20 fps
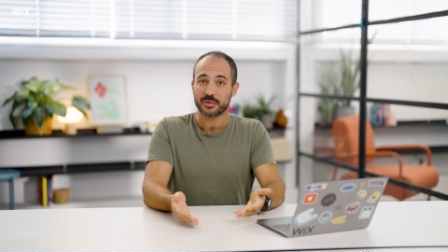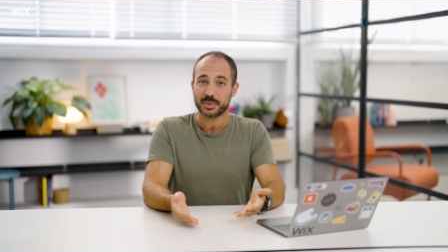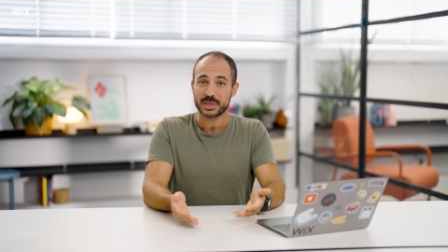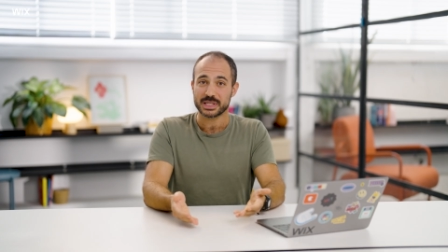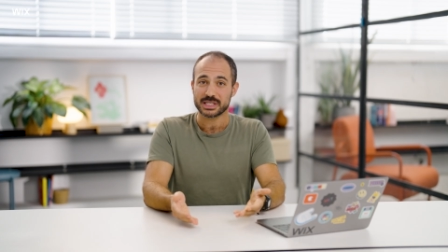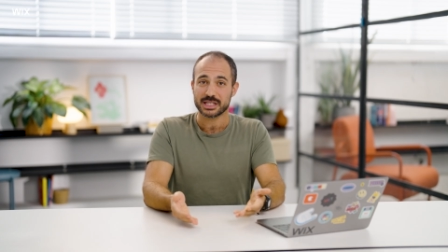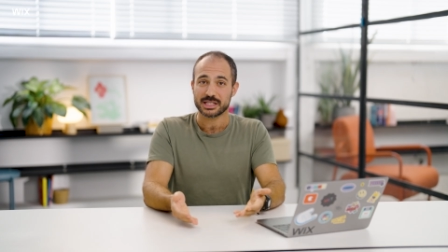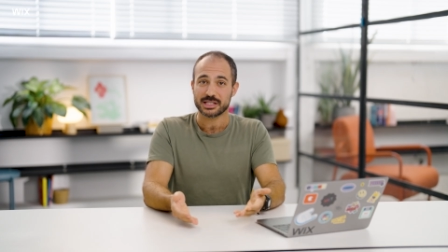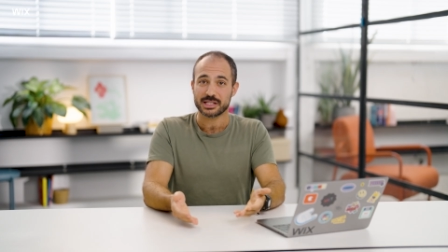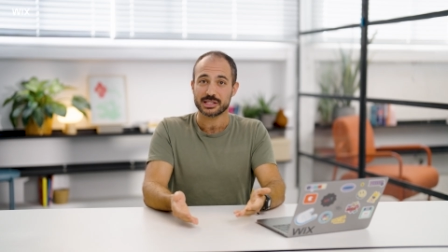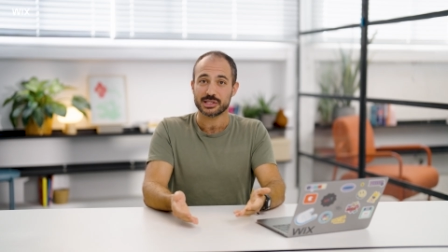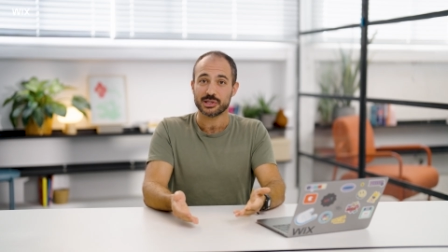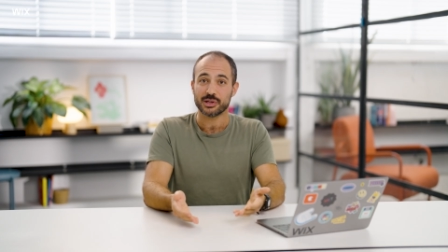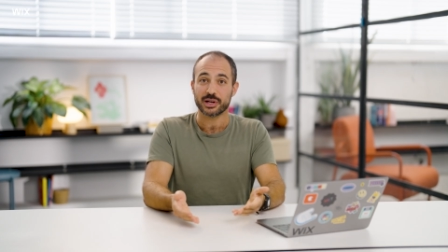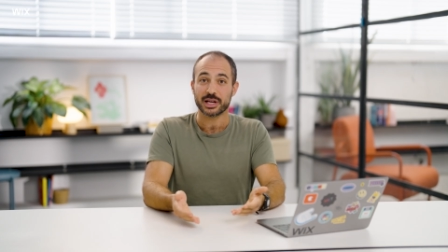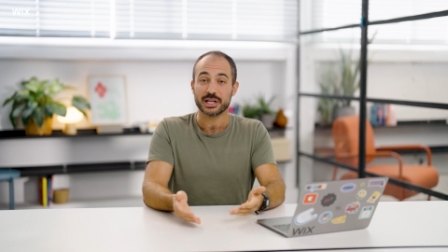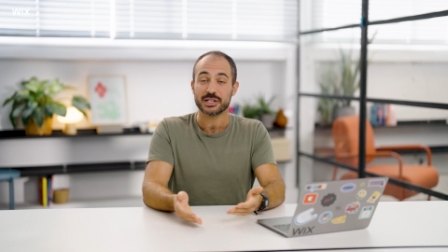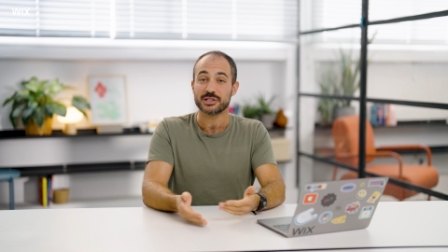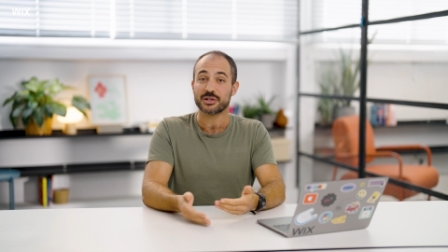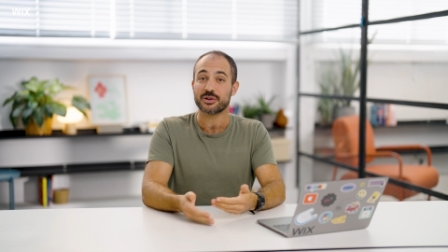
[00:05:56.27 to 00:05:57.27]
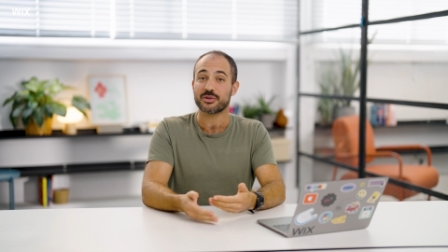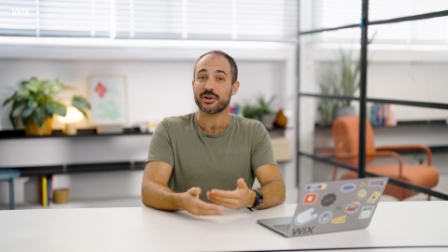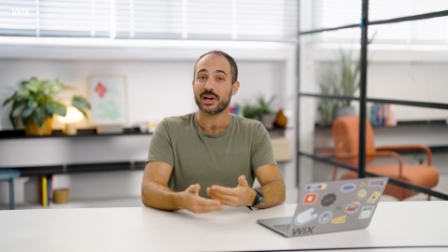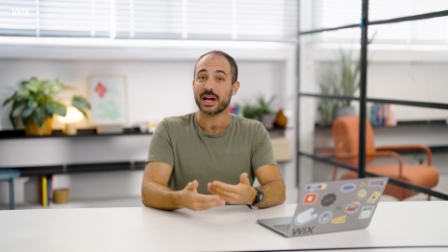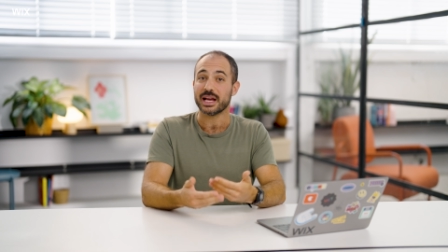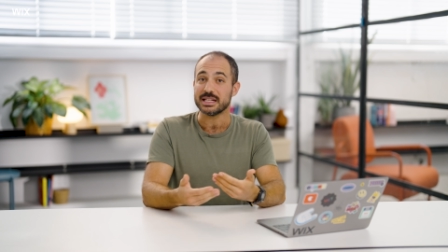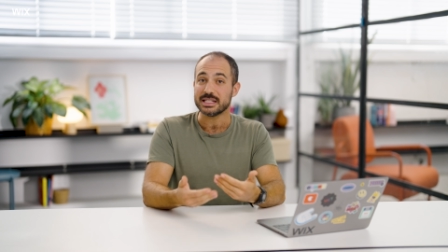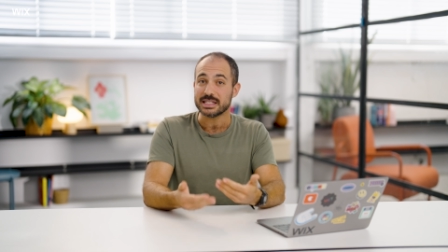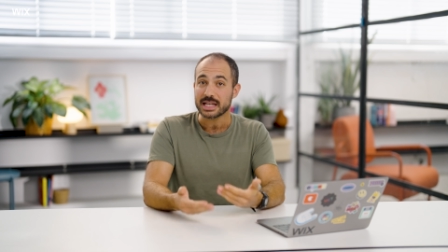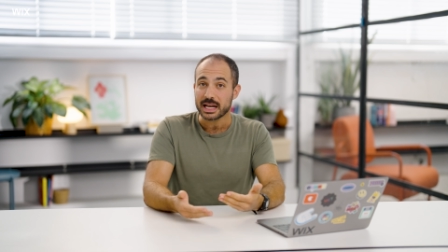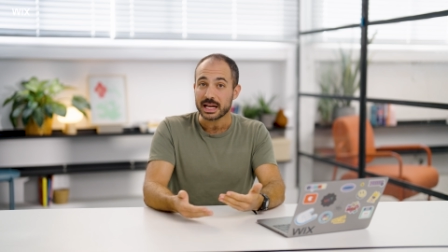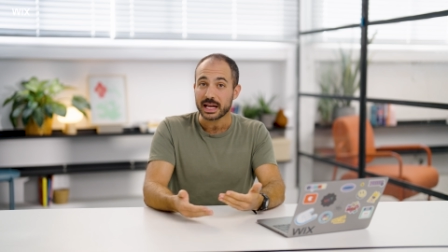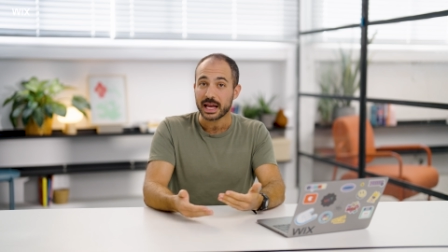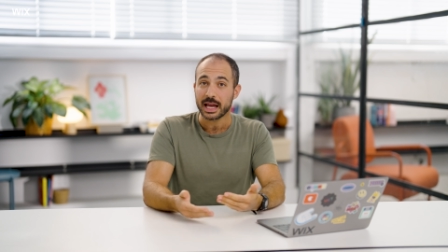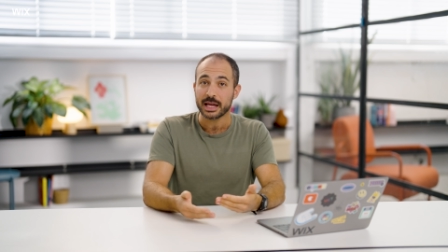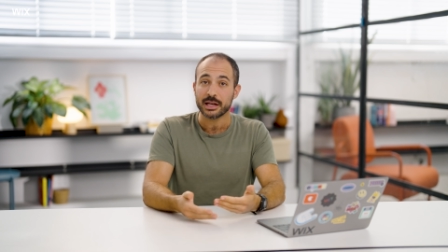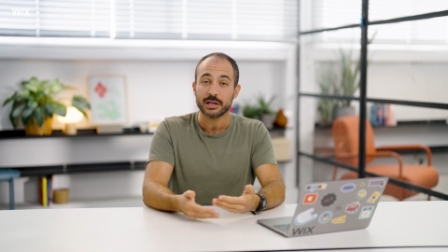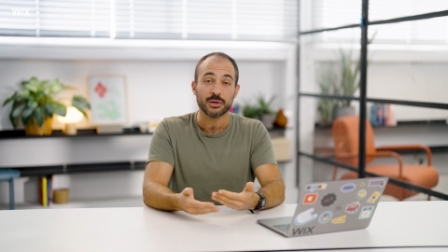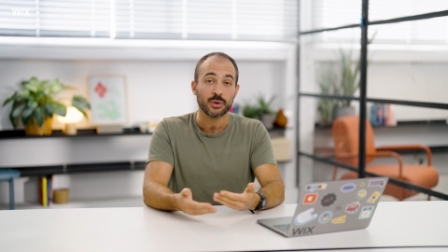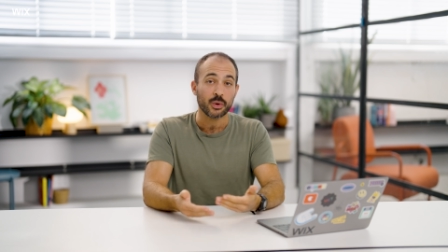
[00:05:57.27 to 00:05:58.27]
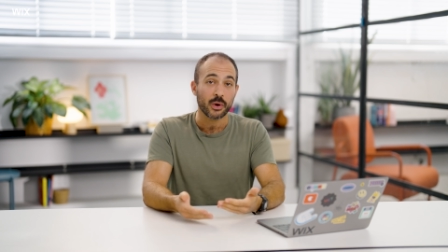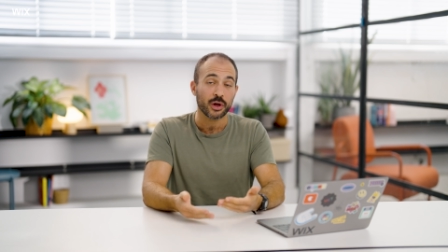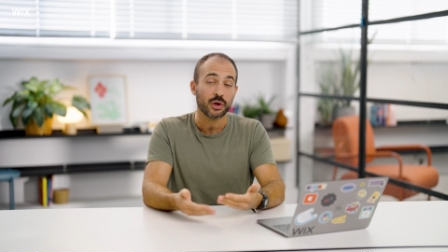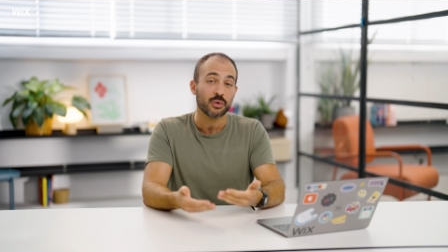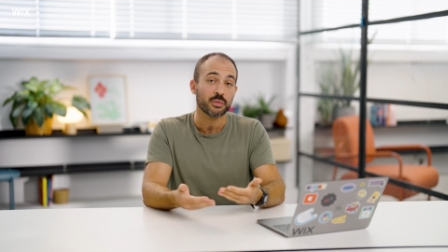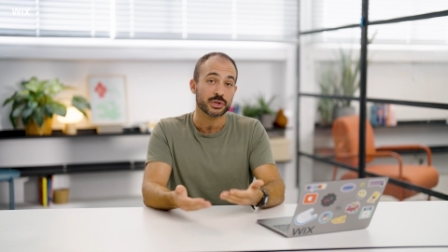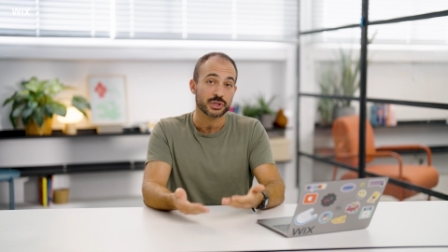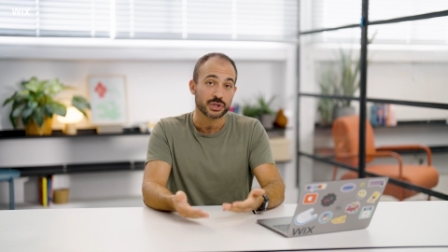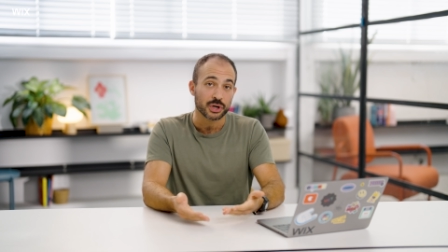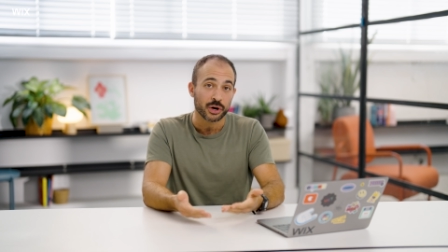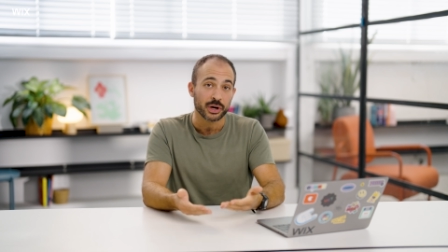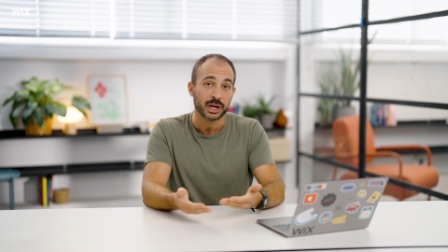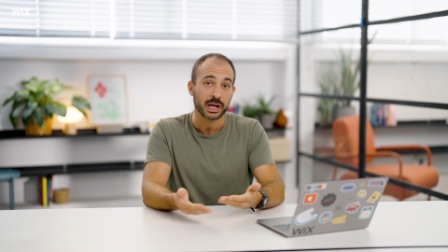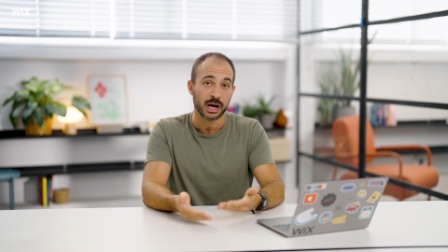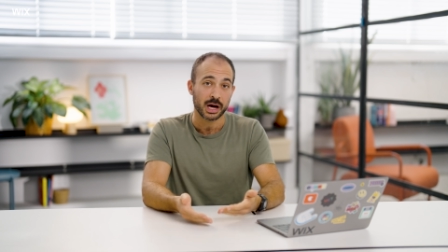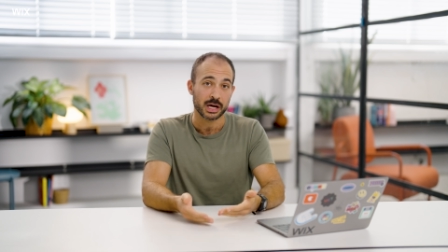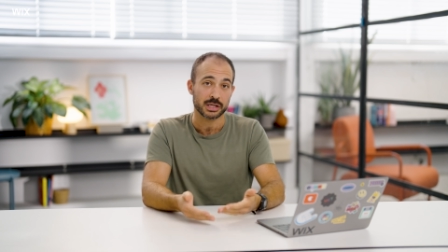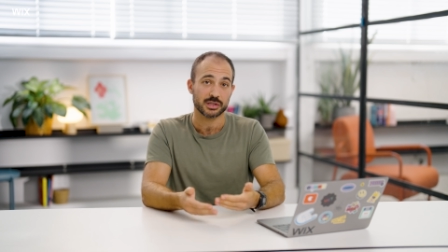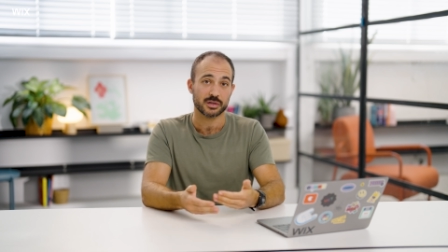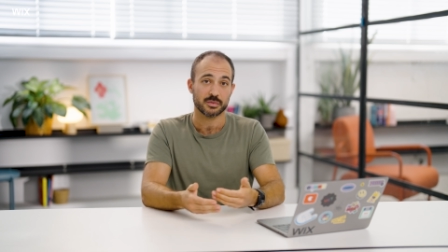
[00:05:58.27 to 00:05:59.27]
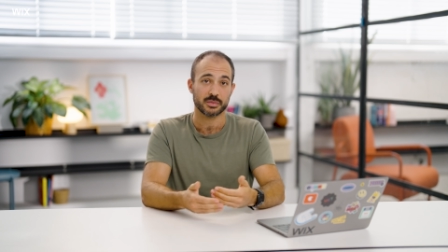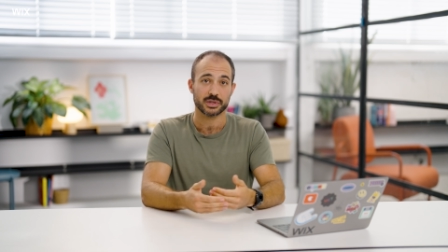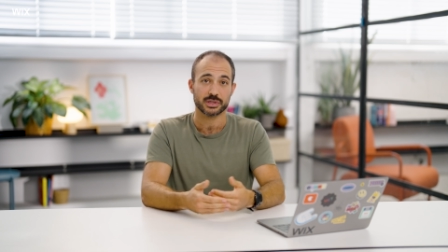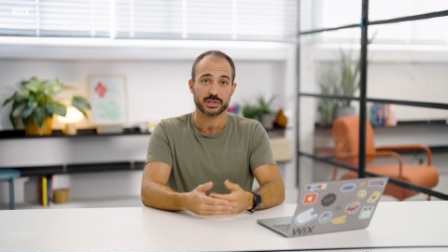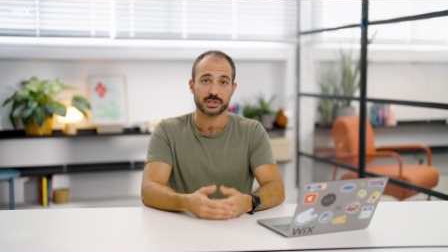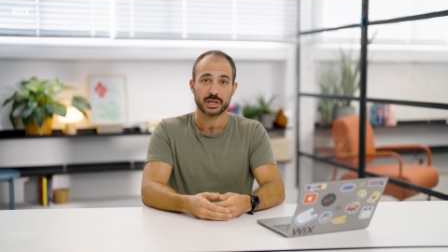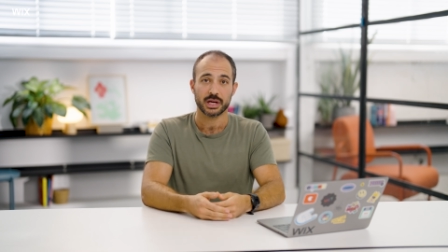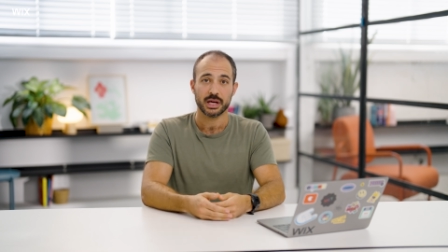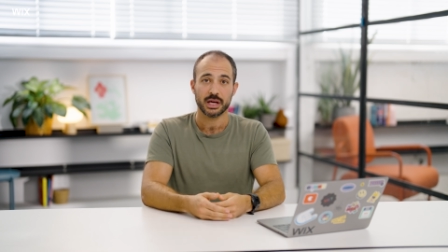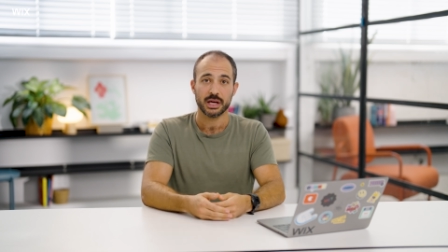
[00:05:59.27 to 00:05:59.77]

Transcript: businesses looking to create dedicated, loyal, returning customers.